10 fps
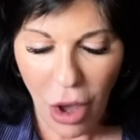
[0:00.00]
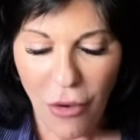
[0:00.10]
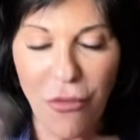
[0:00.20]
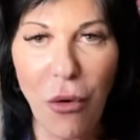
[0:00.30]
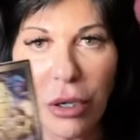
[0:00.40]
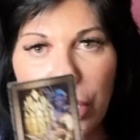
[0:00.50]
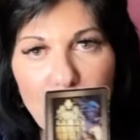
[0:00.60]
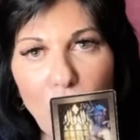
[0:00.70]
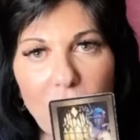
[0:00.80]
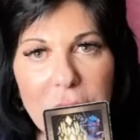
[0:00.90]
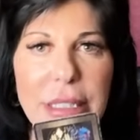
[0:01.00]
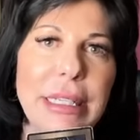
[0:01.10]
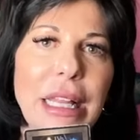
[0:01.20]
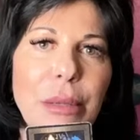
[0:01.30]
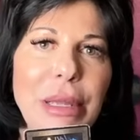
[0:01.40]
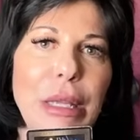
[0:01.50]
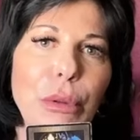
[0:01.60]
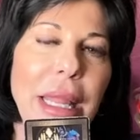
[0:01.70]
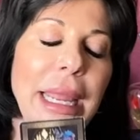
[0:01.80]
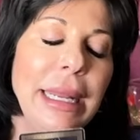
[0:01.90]
Four of Swords telling me,
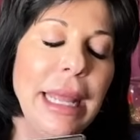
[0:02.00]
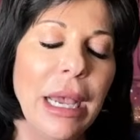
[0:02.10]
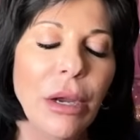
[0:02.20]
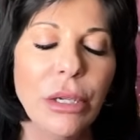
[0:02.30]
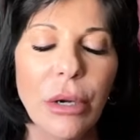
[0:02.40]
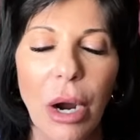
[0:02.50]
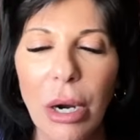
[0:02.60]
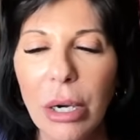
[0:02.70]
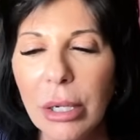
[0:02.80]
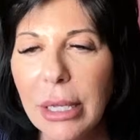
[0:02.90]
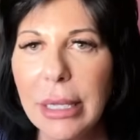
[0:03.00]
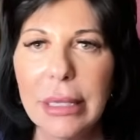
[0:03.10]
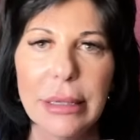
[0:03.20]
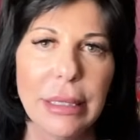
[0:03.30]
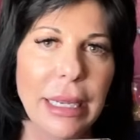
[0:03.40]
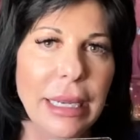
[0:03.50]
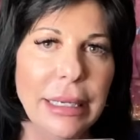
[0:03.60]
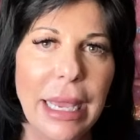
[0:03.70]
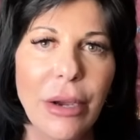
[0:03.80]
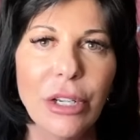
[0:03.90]
lay down your heart, lay
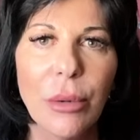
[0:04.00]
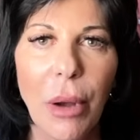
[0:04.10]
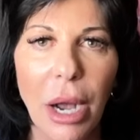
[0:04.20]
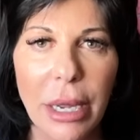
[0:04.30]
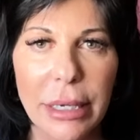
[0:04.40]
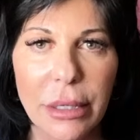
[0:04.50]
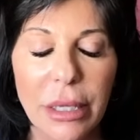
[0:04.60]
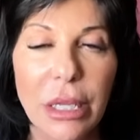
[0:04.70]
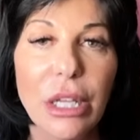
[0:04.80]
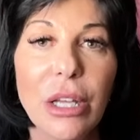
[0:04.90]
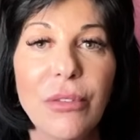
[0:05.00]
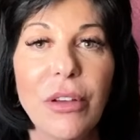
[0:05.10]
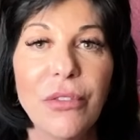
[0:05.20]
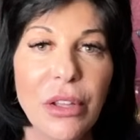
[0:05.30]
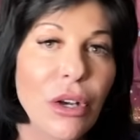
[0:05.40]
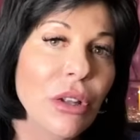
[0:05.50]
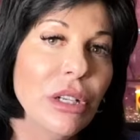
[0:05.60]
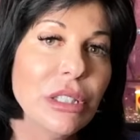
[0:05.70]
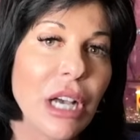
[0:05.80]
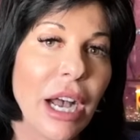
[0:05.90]
down your mind. If you feel a
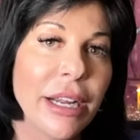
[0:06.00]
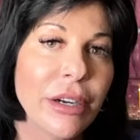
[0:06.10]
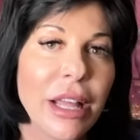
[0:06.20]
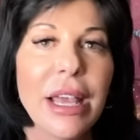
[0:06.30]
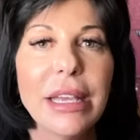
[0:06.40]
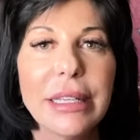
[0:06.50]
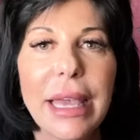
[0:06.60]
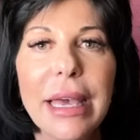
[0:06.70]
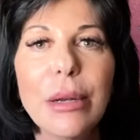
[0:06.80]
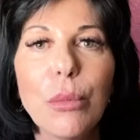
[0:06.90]
little tired, get